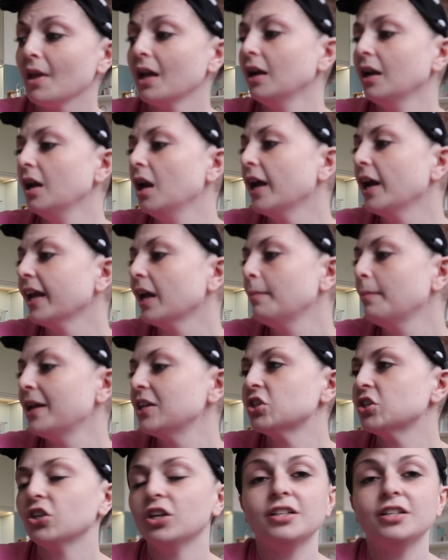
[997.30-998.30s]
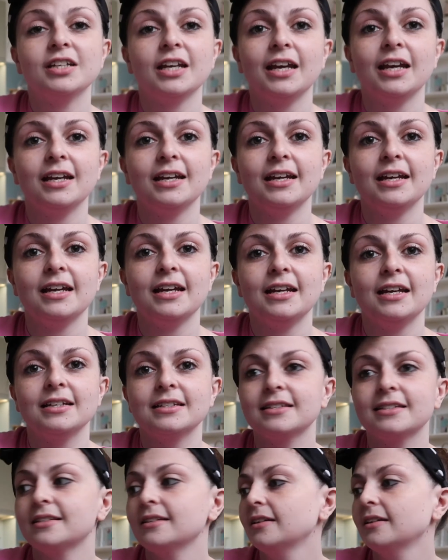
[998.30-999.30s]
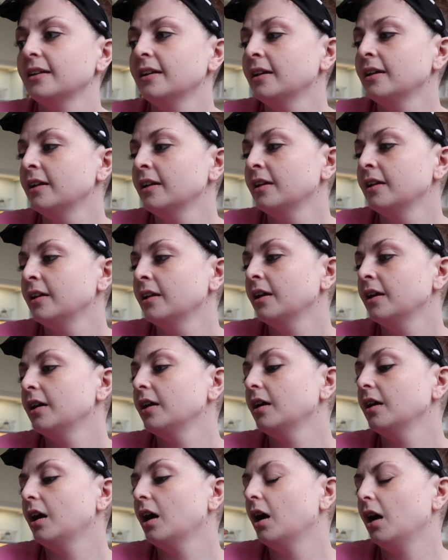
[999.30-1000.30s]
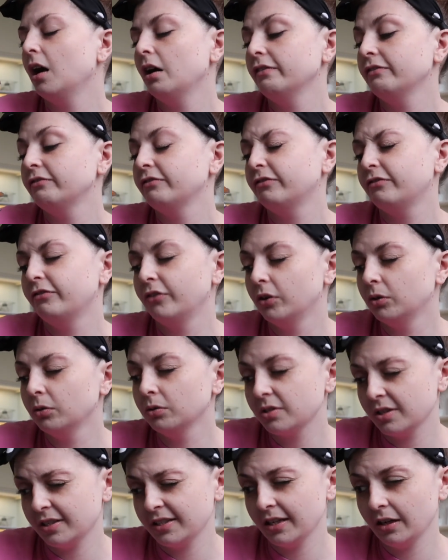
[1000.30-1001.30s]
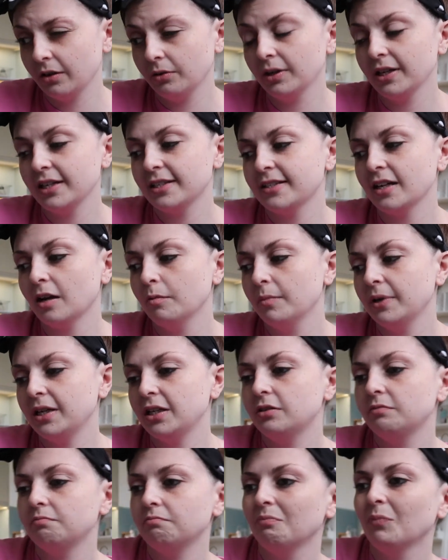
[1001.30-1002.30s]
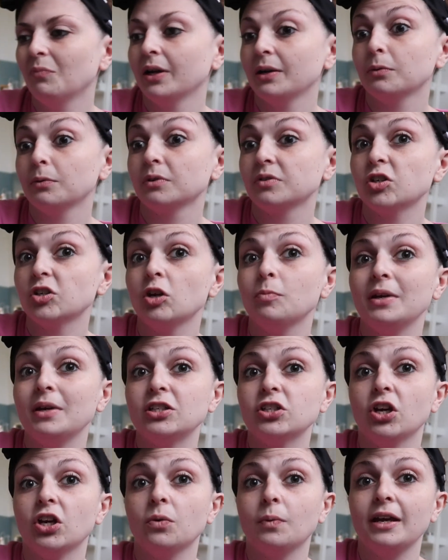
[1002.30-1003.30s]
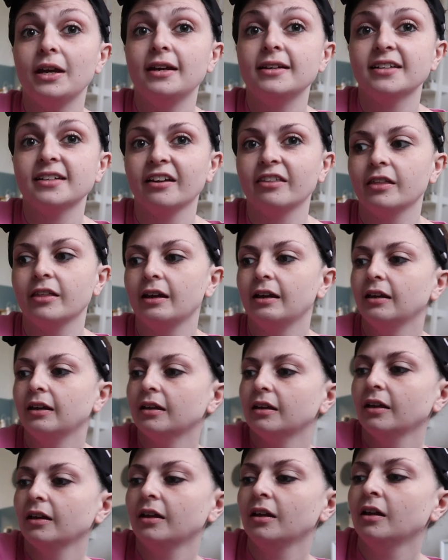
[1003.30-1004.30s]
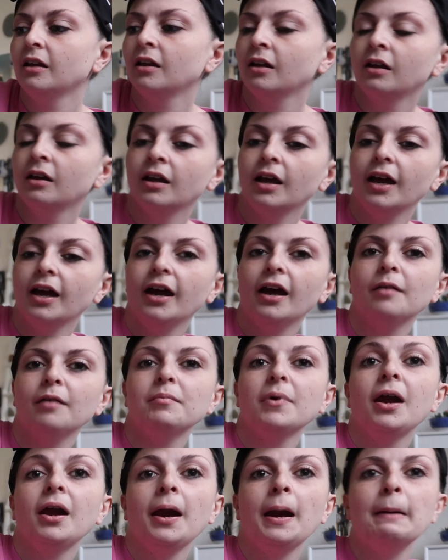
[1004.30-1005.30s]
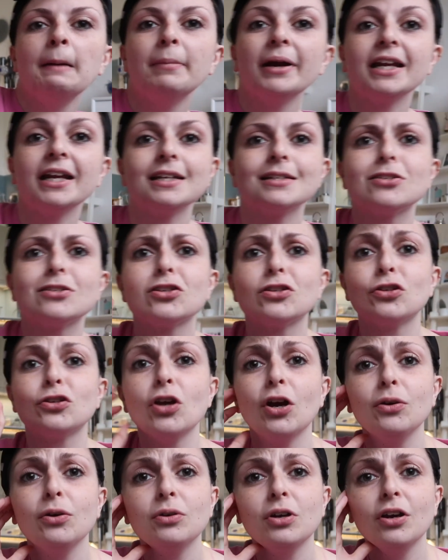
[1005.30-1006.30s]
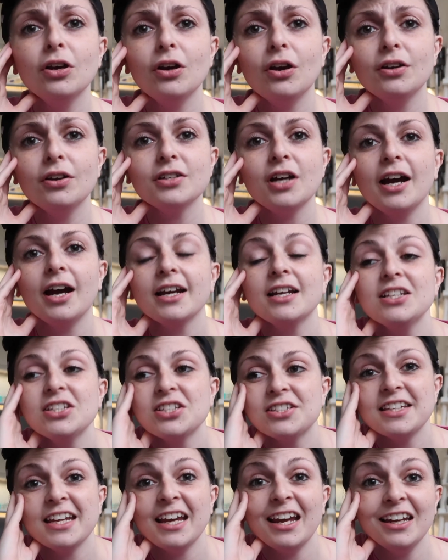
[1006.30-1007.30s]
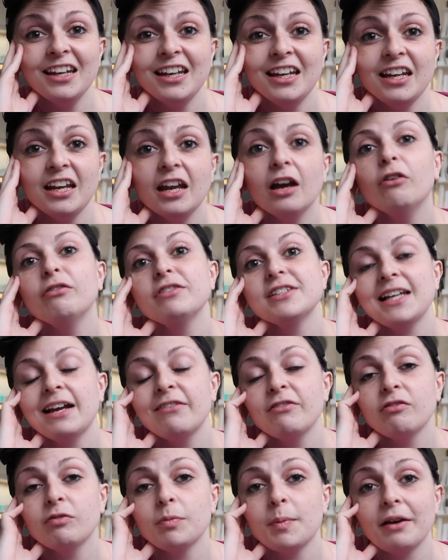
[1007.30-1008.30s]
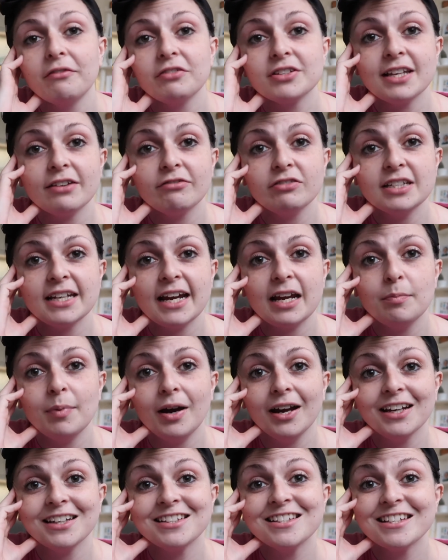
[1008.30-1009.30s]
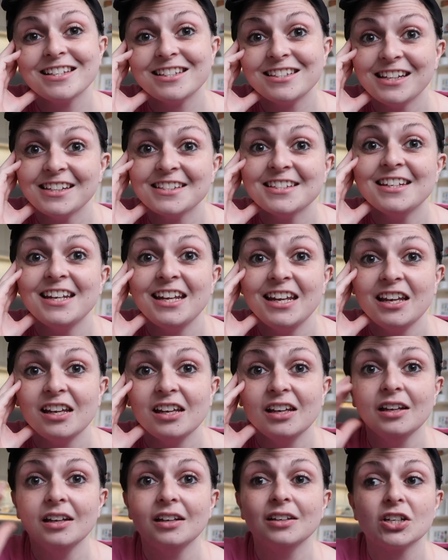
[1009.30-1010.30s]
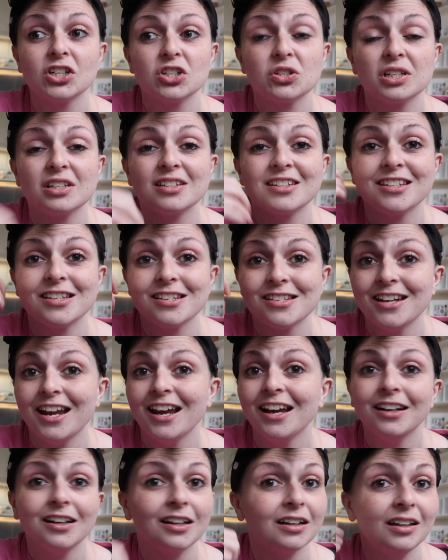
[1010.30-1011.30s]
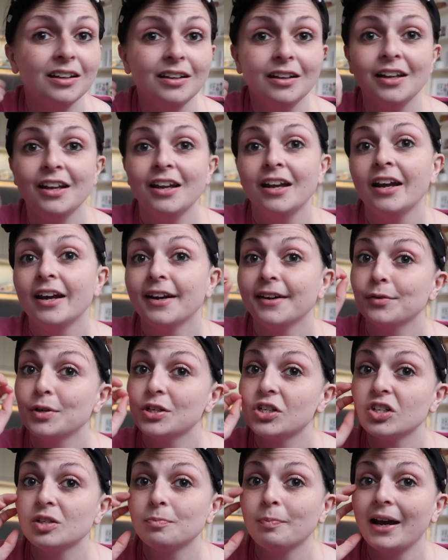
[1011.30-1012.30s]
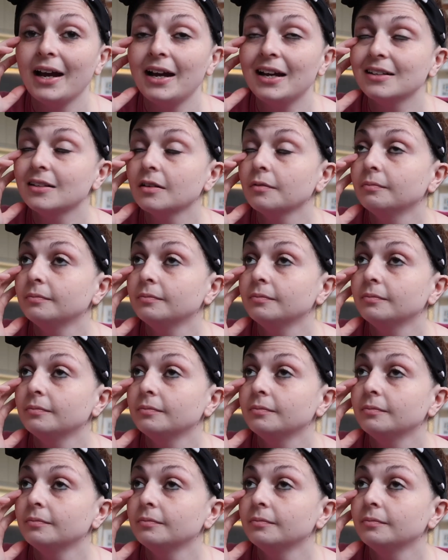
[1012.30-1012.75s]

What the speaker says: Like I mentioned, it is half full still. It's done me, well, it will do me 2 weeks I think. But it's so good. I can sit and eat, obviously I have it for breakfast every day, but I can sit and eat it just as a snack, which is bad.